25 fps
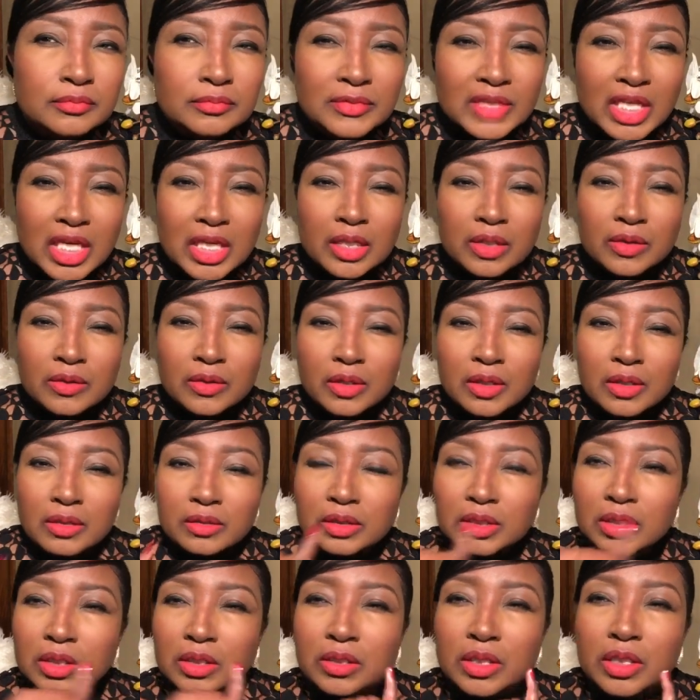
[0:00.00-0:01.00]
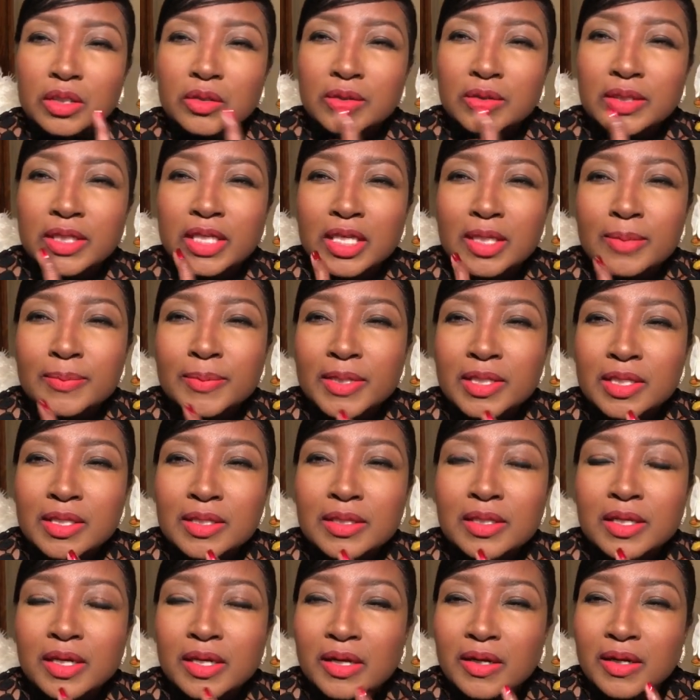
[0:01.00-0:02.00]
don't know, it'll keep it in
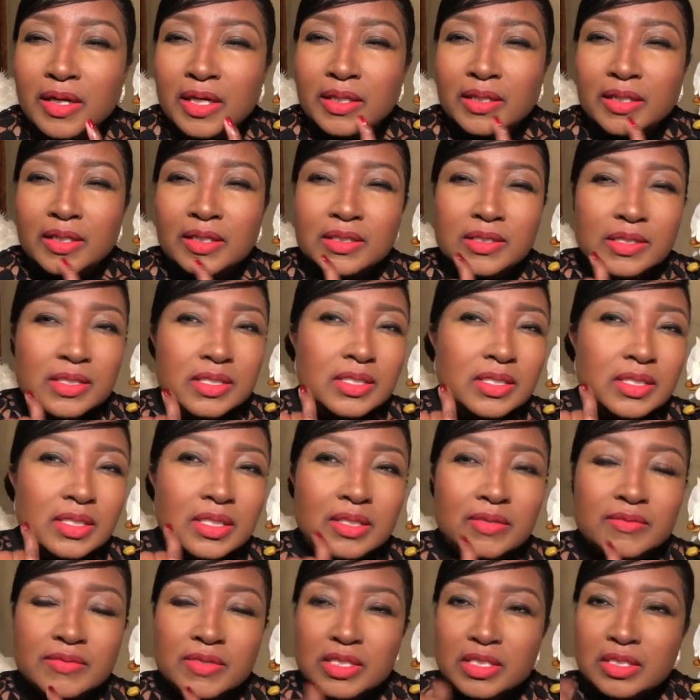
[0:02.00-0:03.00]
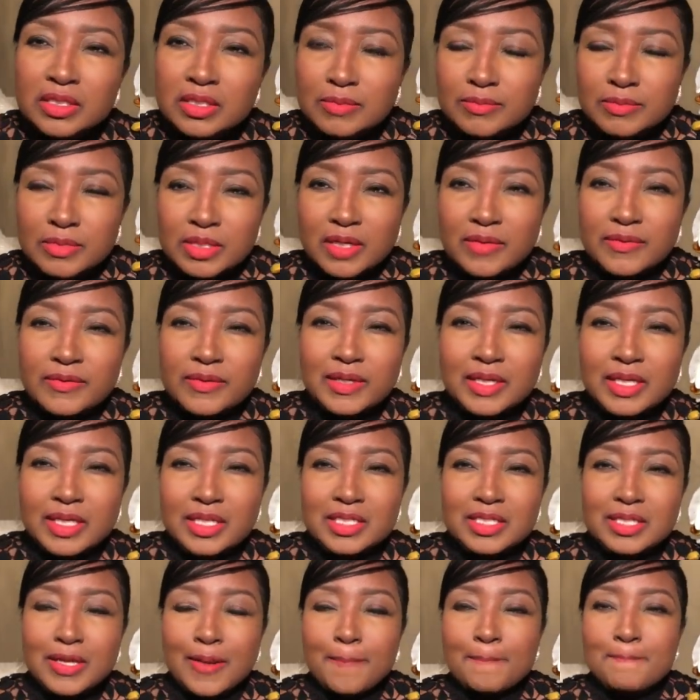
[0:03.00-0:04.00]
there and it just gives it some
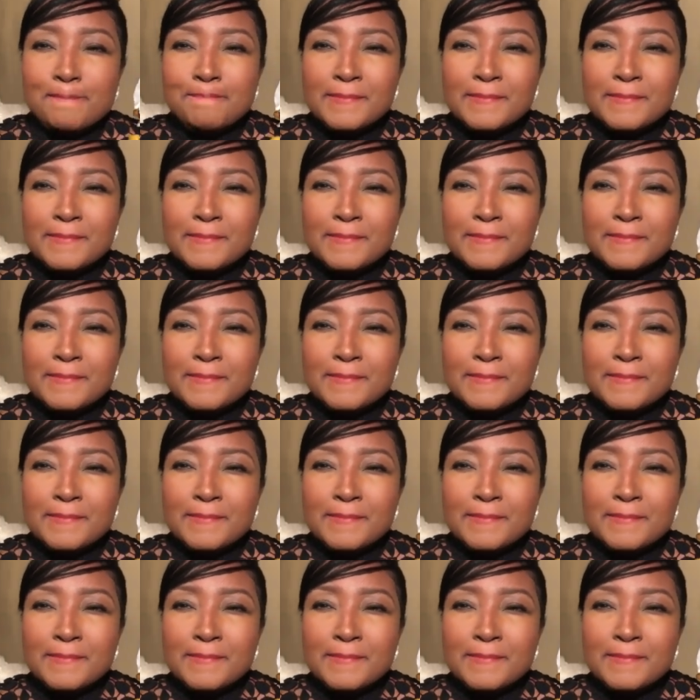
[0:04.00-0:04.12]
definition.